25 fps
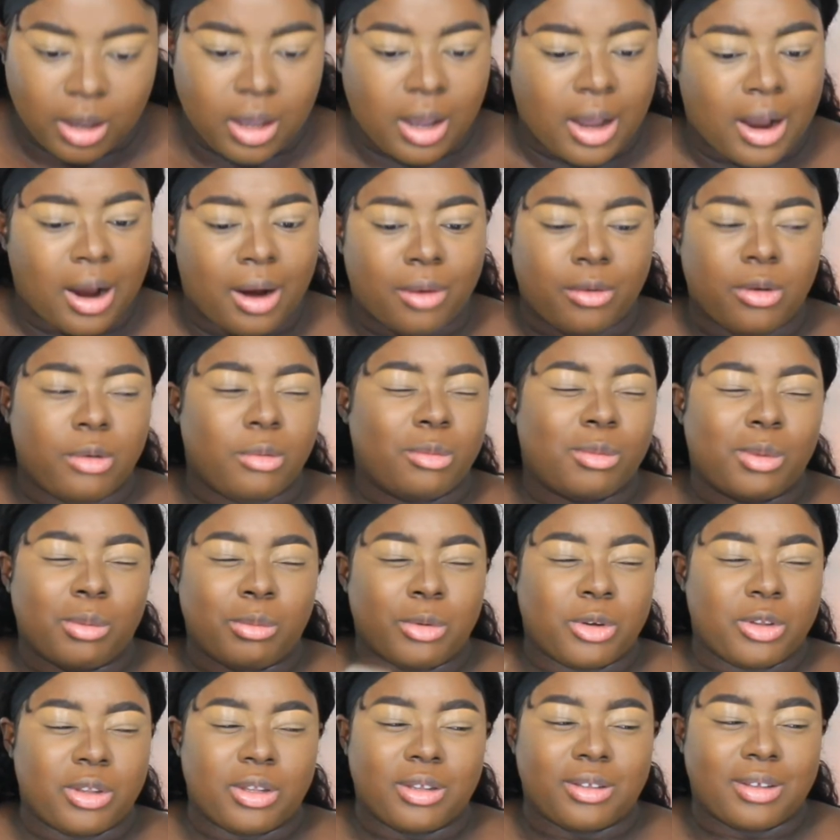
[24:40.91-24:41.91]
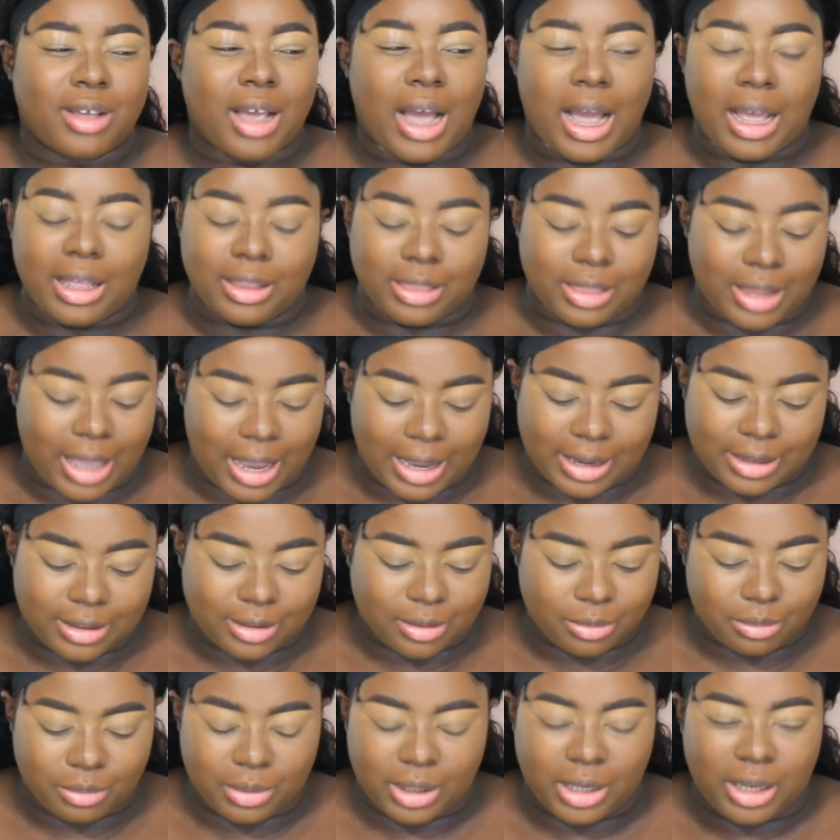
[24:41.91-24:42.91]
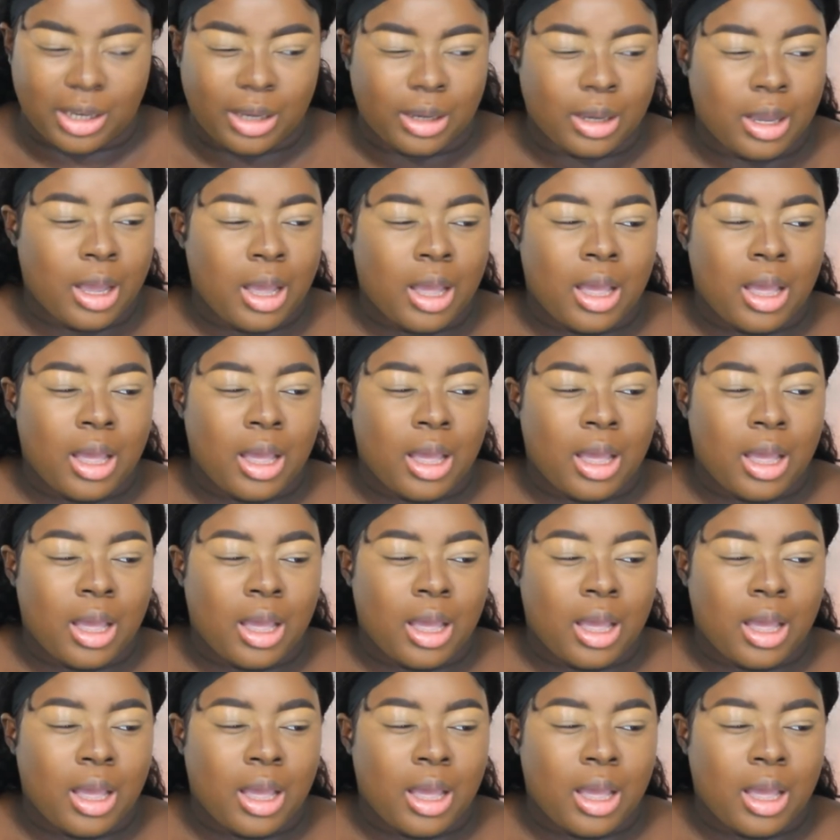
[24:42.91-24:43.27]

I remember this guy liked me,